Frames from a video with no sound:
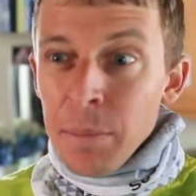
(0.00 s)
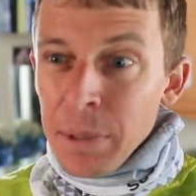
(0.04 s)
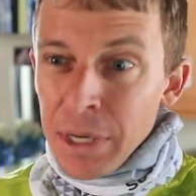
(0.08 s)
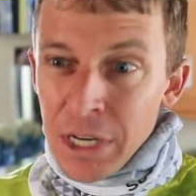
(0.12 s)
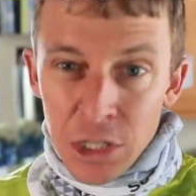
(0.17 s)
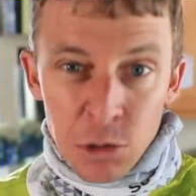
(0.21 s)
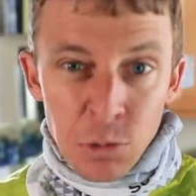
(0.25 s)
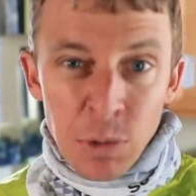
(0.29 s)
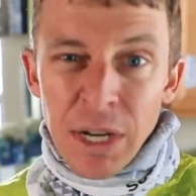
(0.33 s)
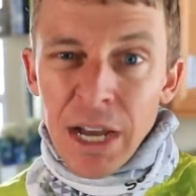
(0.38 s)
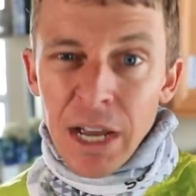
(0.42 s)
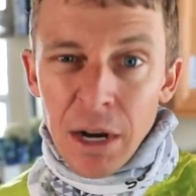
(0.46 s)

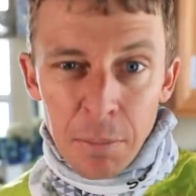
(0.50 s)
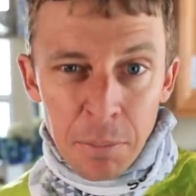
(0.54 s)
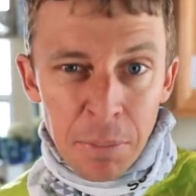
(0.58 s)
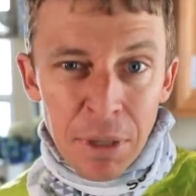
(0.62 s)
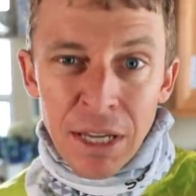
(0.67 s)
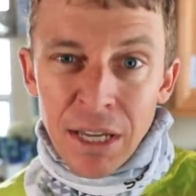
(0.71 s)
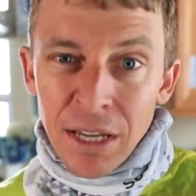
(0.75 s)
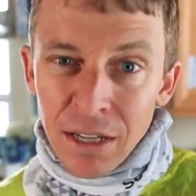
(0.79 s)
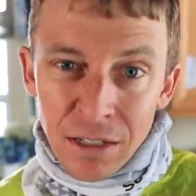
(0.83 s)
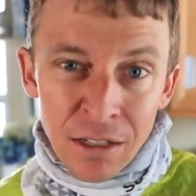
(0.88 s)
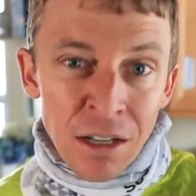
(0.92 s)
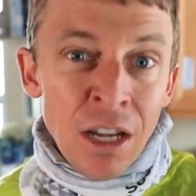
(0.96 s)
because we got a
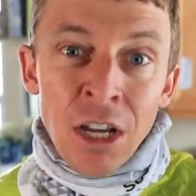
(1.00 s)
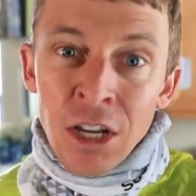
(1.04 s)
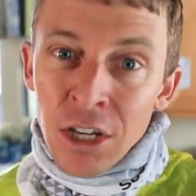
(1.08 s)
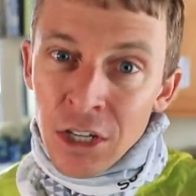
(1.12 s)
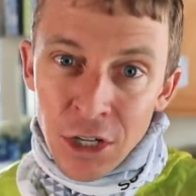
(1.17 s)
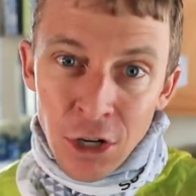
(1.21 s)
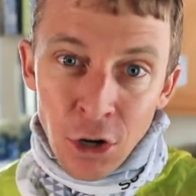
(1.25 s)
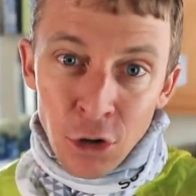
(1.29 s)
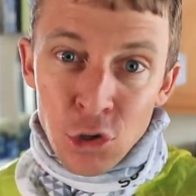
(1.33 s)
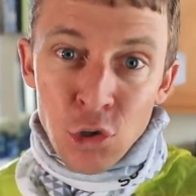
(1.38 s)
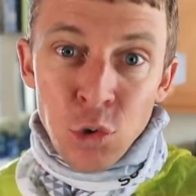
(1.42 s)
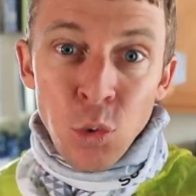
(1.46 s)
big
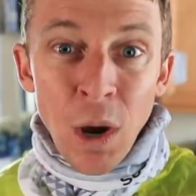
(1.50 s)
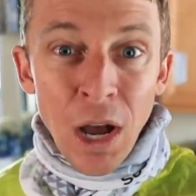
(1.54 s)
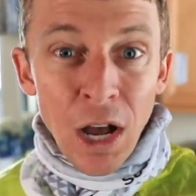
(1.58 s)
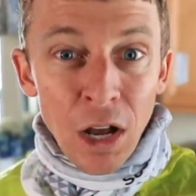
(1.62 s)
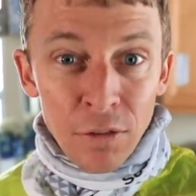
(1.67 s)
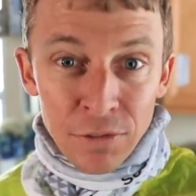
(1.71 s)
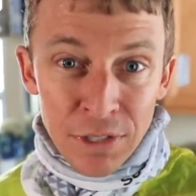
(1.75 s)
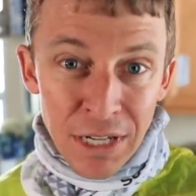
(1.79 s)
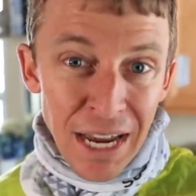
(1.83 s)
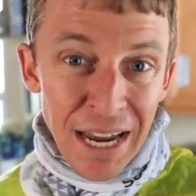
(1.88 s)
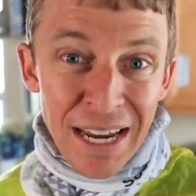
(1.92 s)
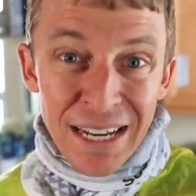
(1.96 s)
you know
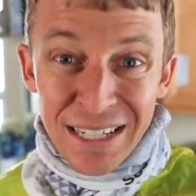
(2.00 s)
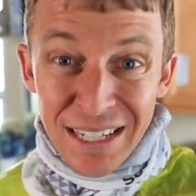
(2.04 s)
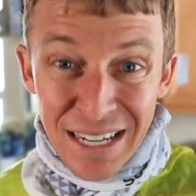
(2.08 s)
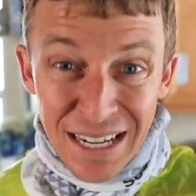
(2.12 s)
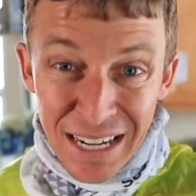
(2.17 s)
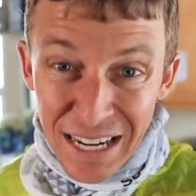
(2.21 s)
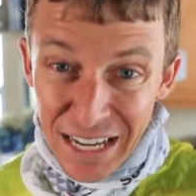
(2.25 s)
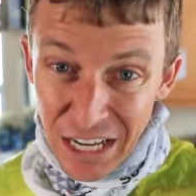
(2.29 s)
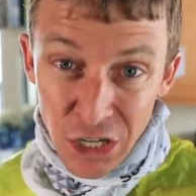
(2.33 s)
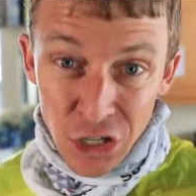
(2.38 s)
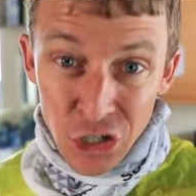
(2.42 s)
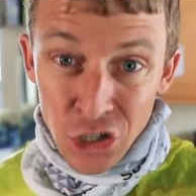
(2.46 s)
12 to
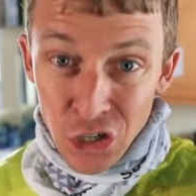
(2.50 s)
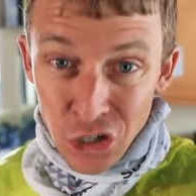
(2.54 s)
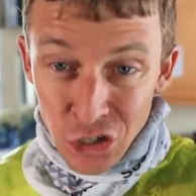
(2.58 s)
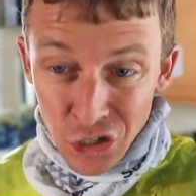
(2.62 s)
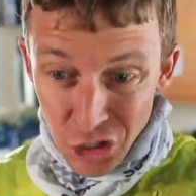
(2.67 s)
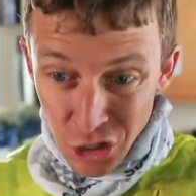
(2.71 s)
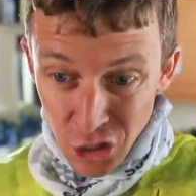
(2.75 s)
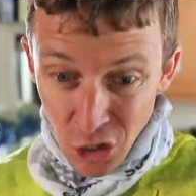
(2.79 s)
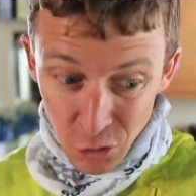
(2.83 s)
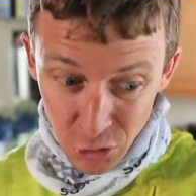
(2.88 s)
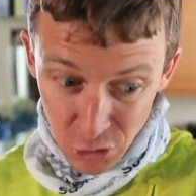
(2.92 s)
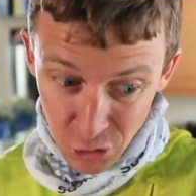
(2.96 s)
18 inch
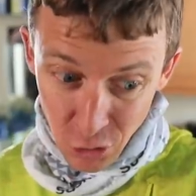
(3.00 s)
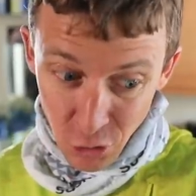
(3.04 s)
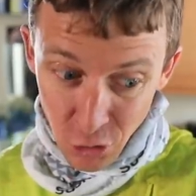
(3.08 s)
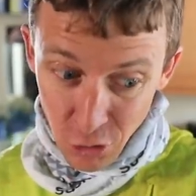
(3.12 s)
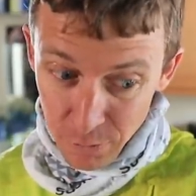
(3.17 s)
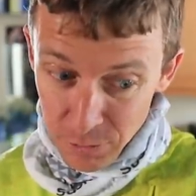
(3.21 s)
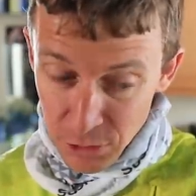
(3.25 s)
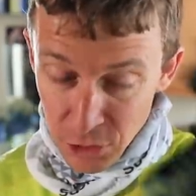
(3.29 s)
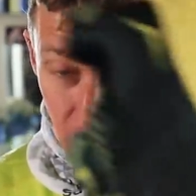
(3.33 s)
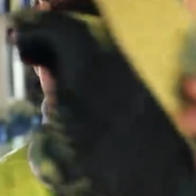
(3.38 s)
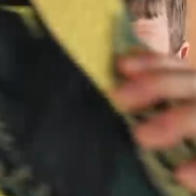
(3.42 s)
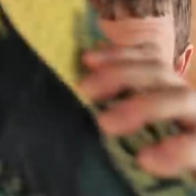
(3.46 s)

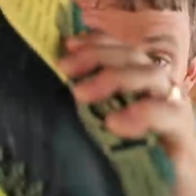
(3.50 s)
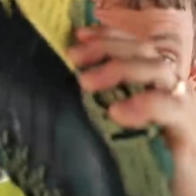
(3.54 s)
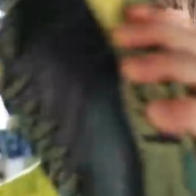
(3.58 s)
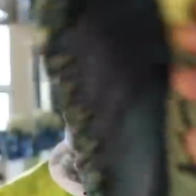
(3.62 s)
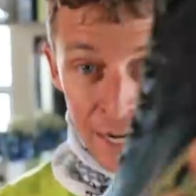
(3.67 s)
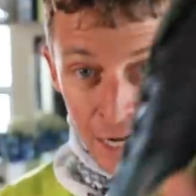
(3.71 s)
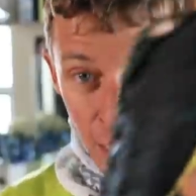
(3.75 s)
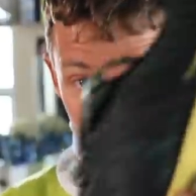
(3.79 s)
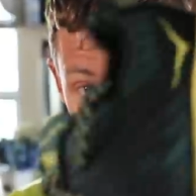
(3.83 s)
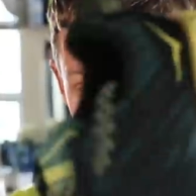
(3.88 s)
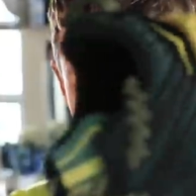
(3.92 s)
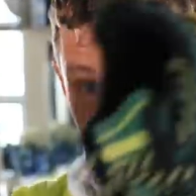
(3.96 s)
snowstorm. So here